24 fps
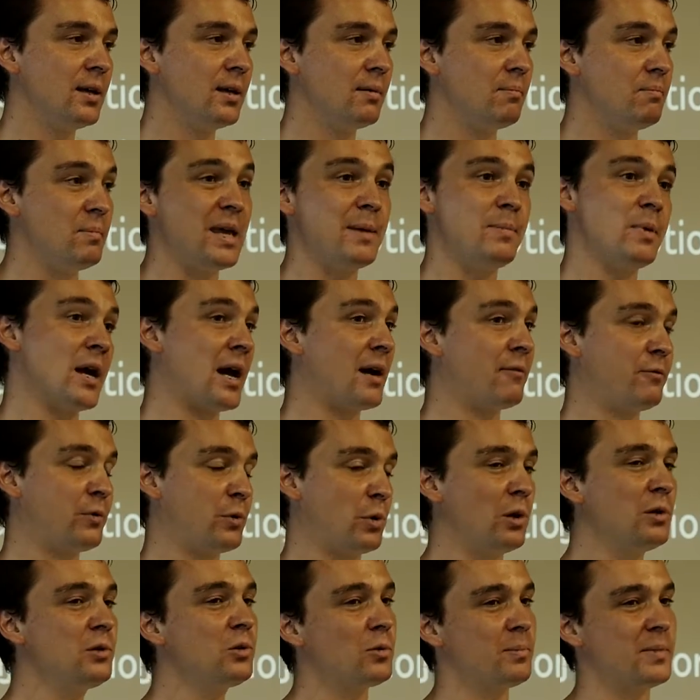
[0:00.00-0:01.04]
maybe
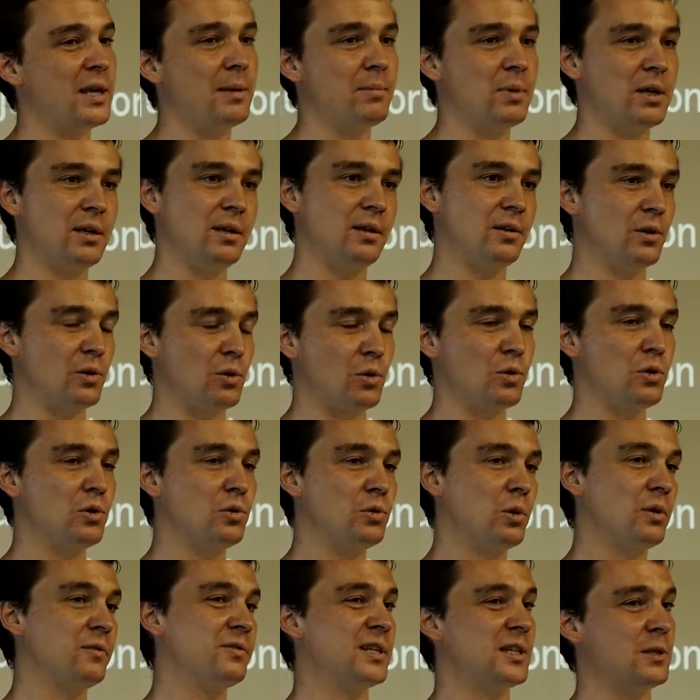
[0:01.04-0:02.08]
upfront, or maybe you
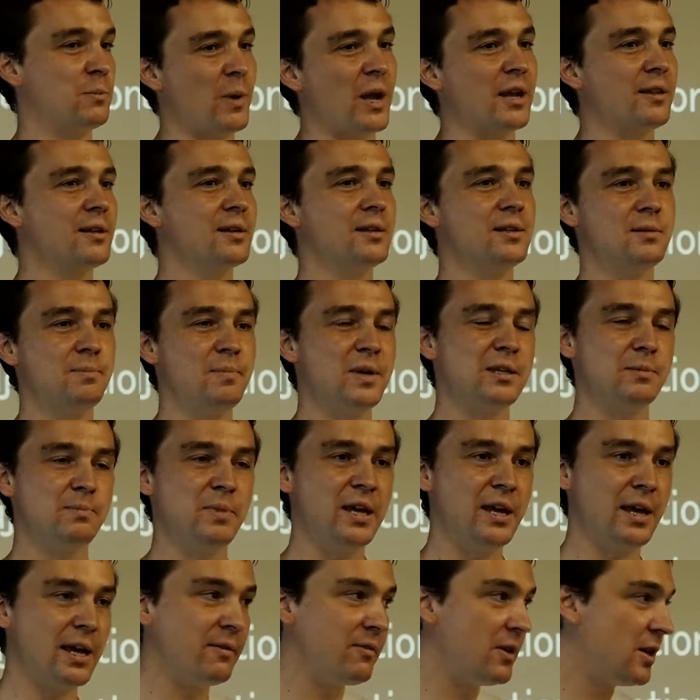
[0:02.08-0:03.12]
sort of suspect that it's
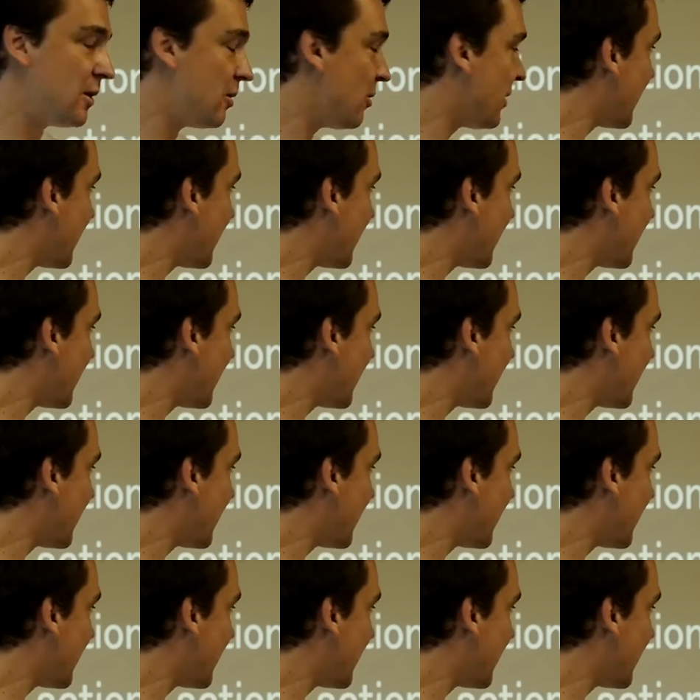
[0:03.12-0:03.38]
misbehaving, you